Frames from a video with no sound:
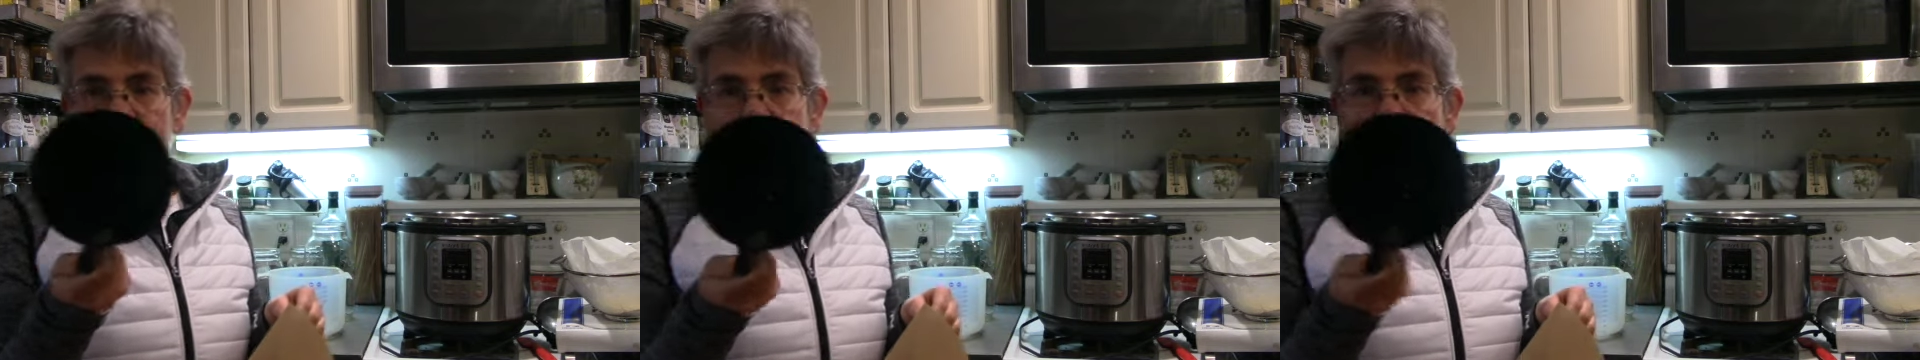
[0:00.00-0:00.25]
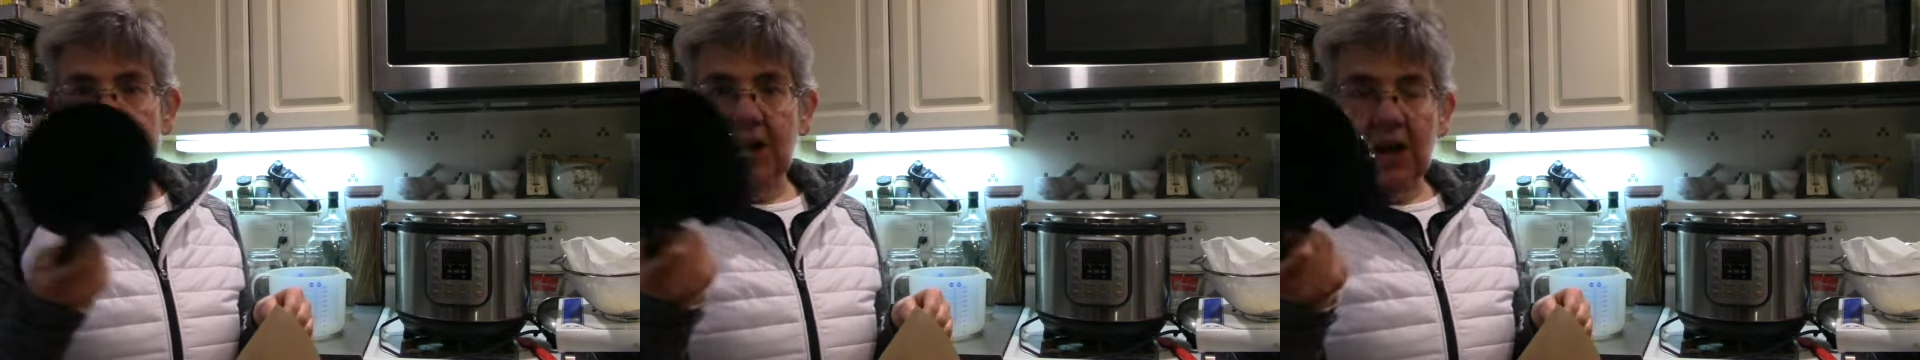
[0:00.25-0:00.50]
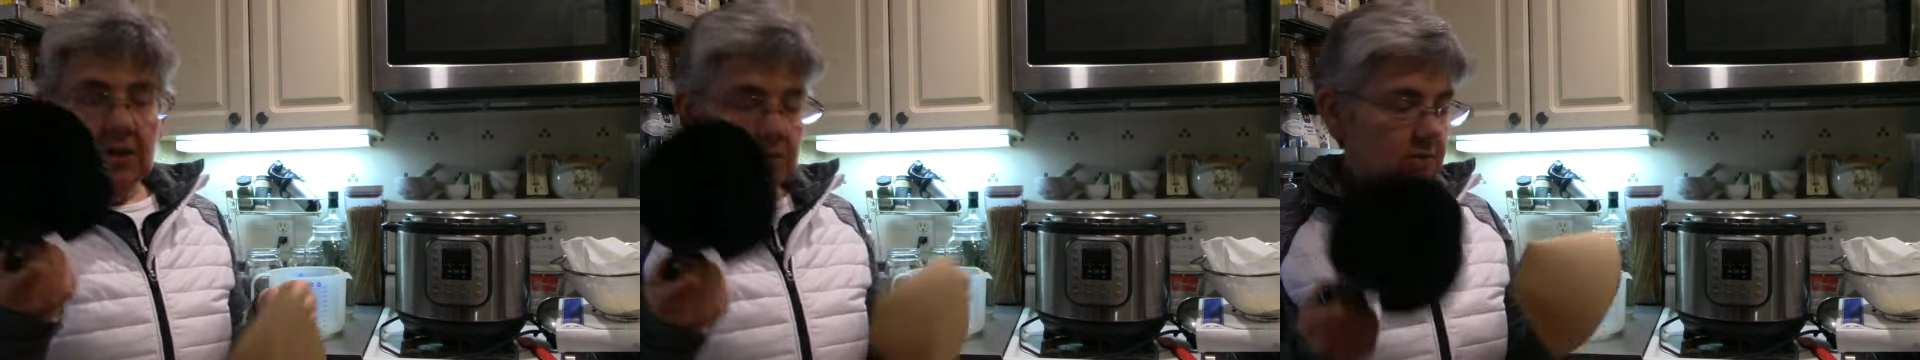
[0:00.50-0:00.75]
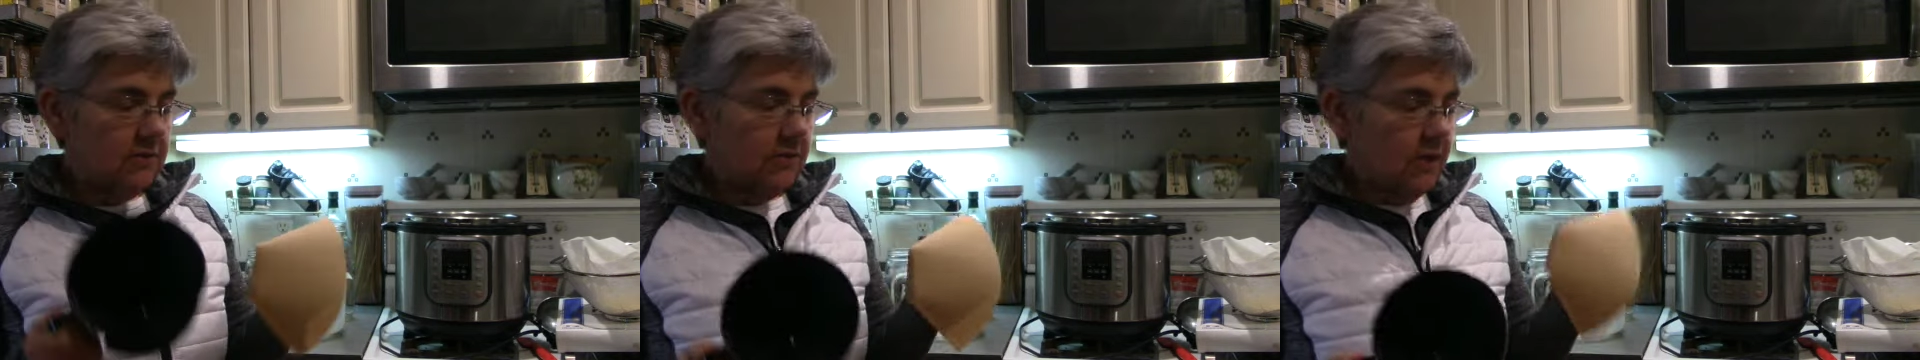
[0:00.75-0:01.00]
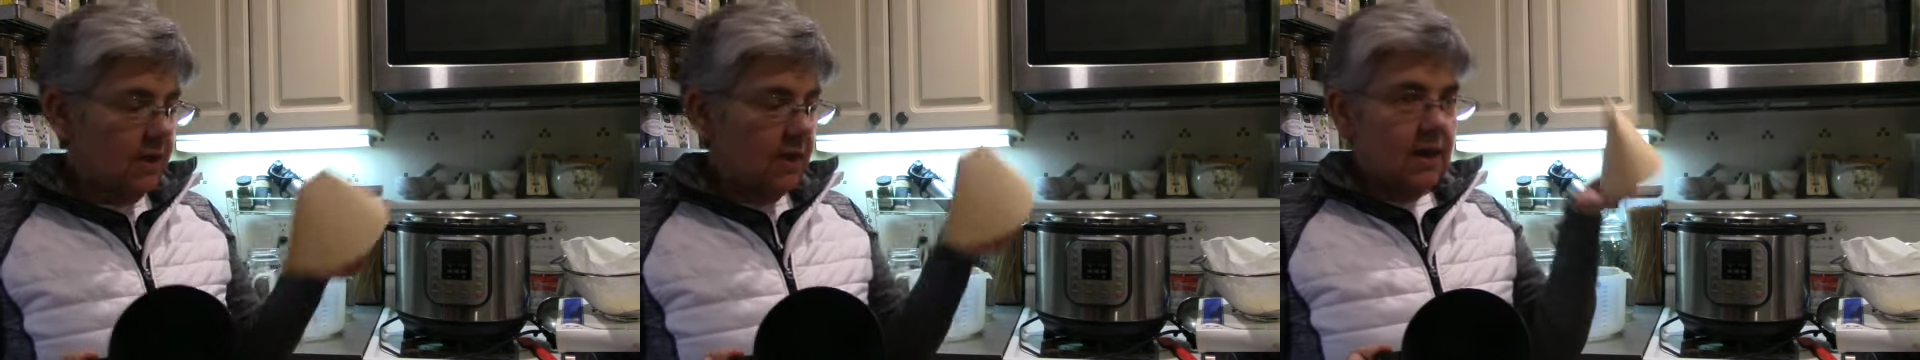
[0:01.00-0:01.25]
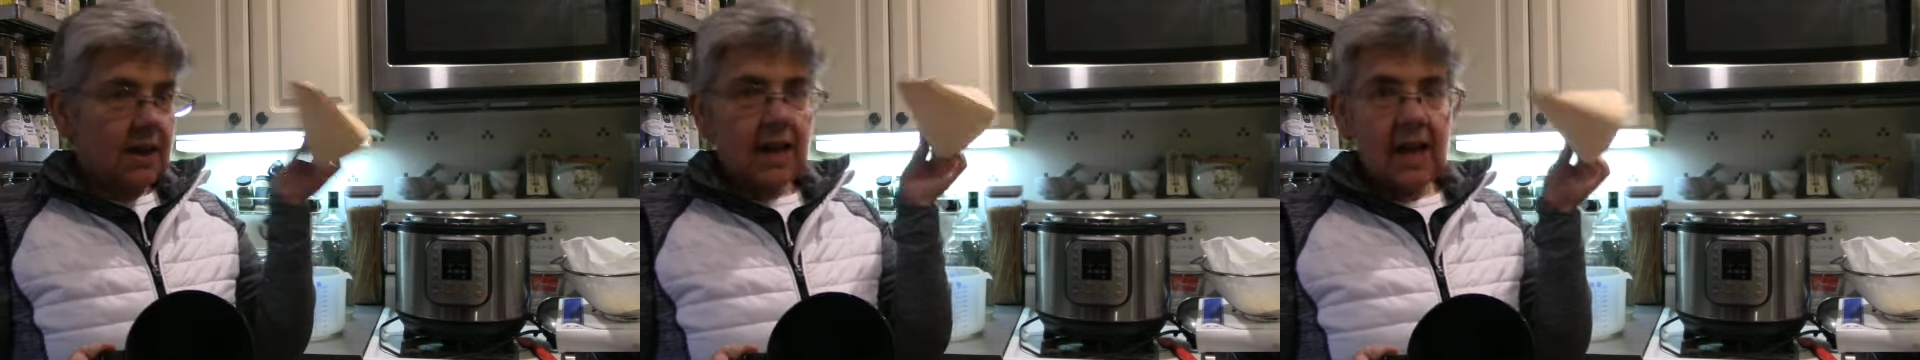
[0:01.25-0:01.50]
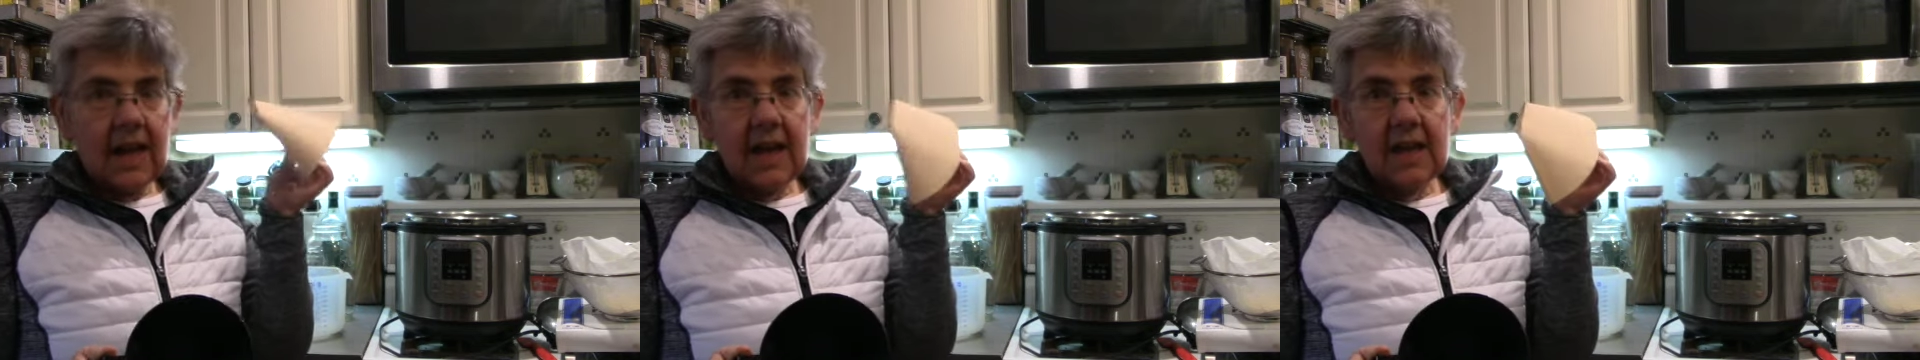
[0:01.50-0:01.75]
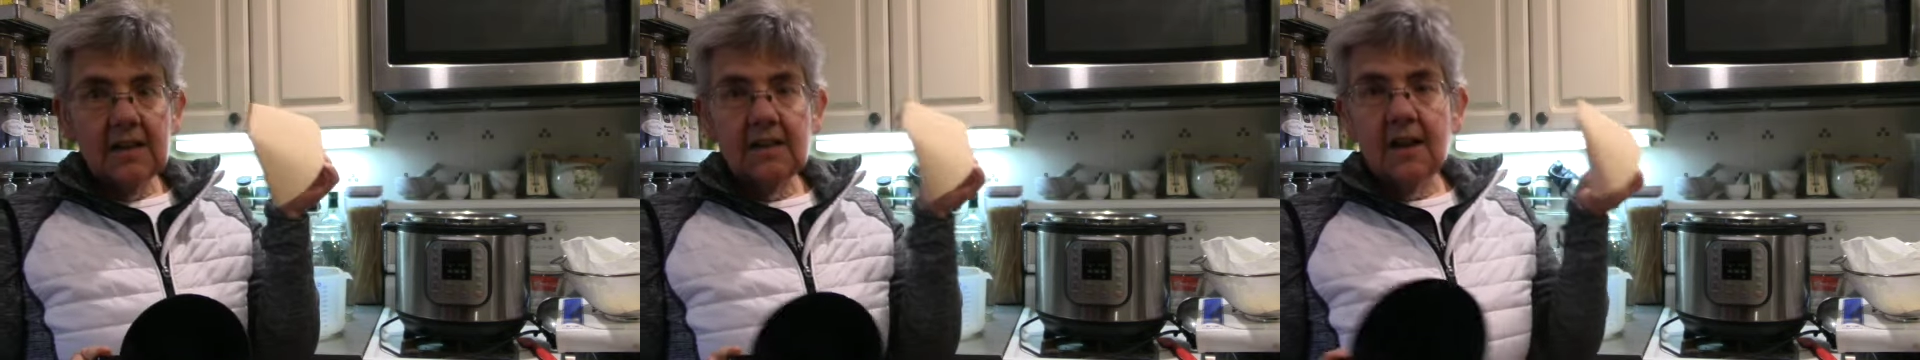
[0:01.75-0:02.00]
few dollars.
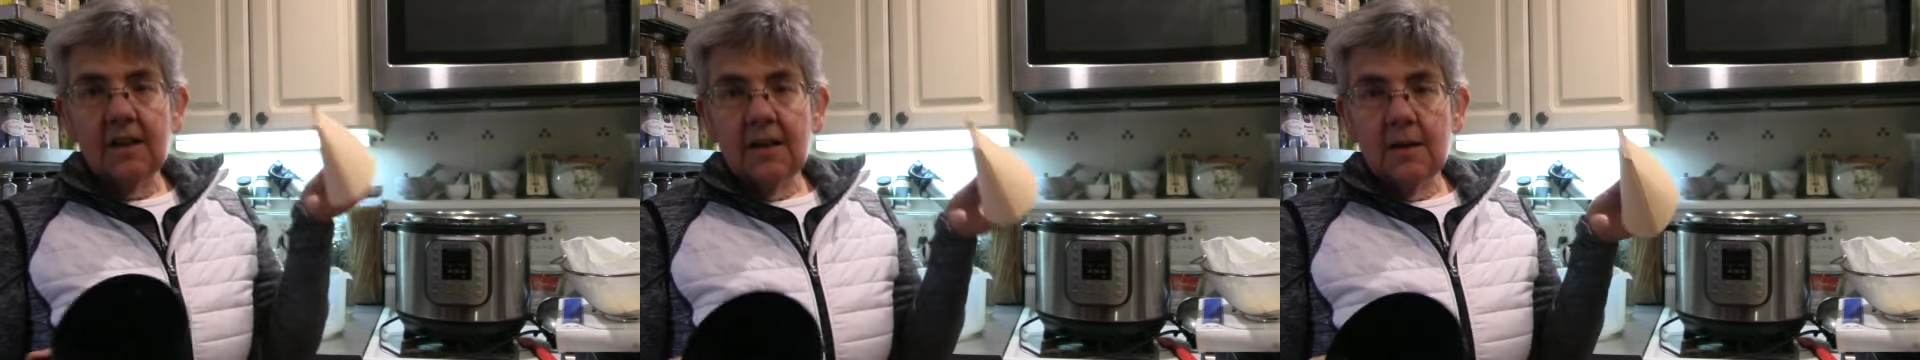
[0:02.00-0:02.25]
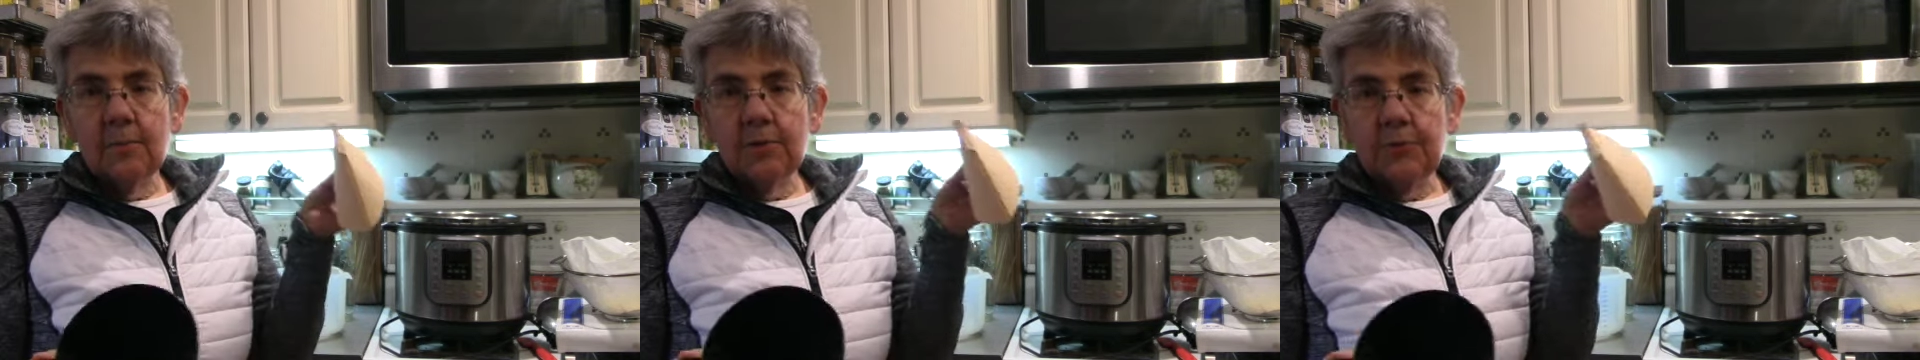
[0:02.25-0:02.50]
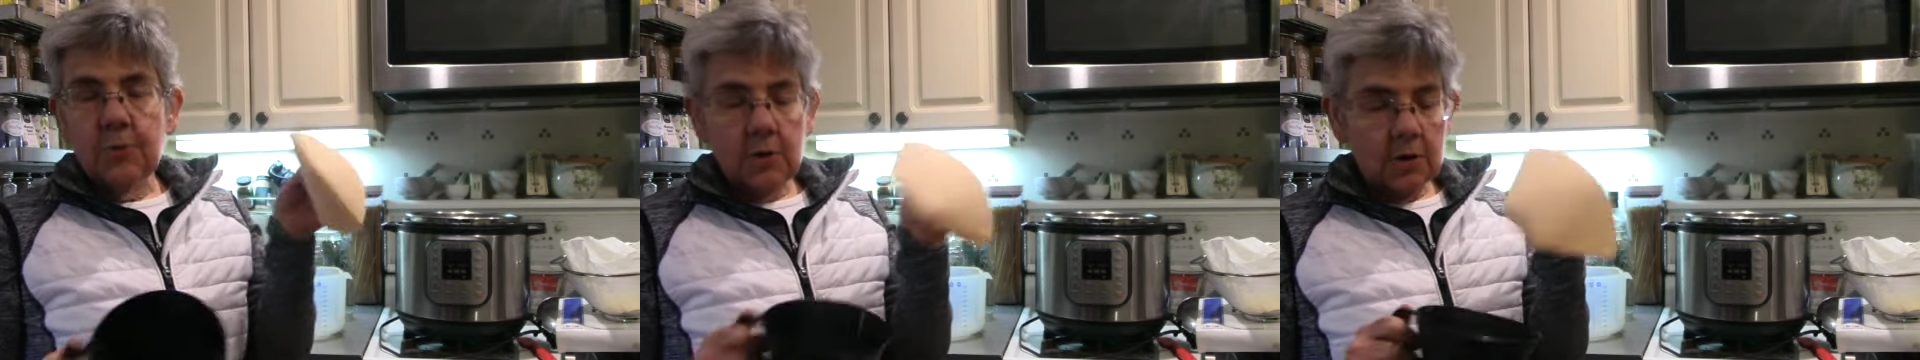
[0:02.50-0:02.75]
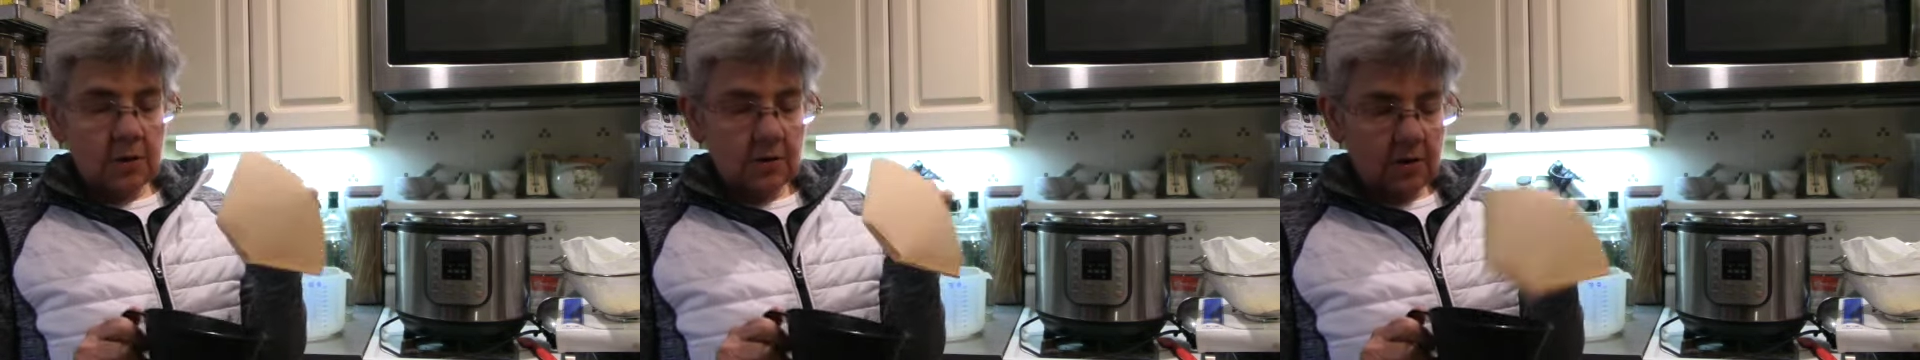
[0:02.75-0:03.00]
And a number 4